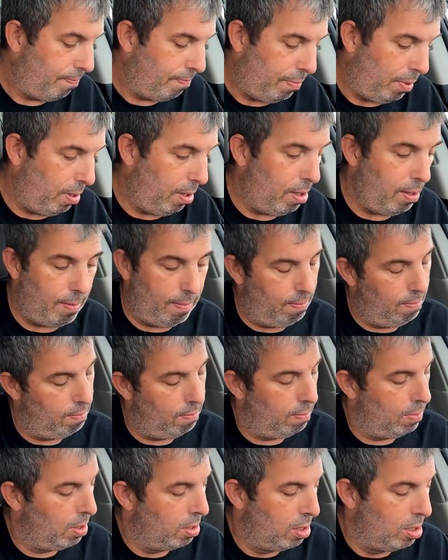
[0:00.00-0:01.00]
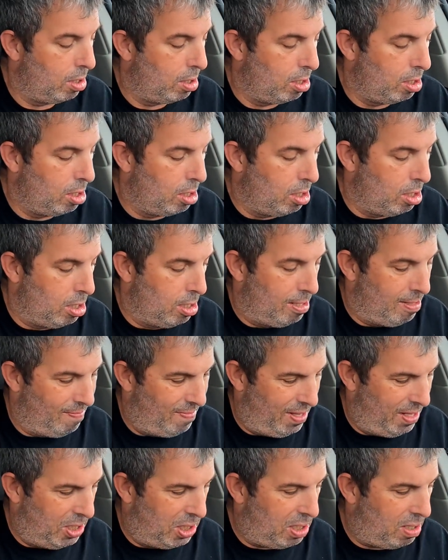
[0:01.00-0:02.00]
But hey,
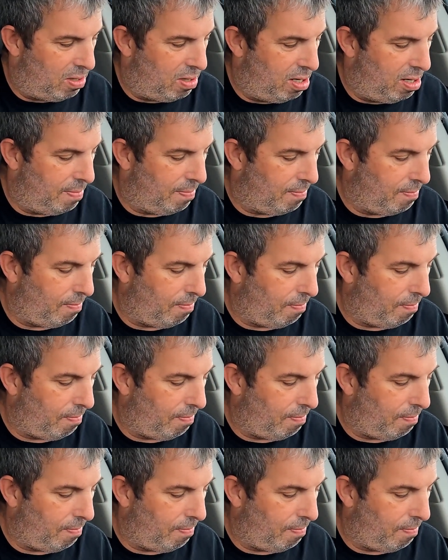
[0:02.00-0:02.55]
it's all right.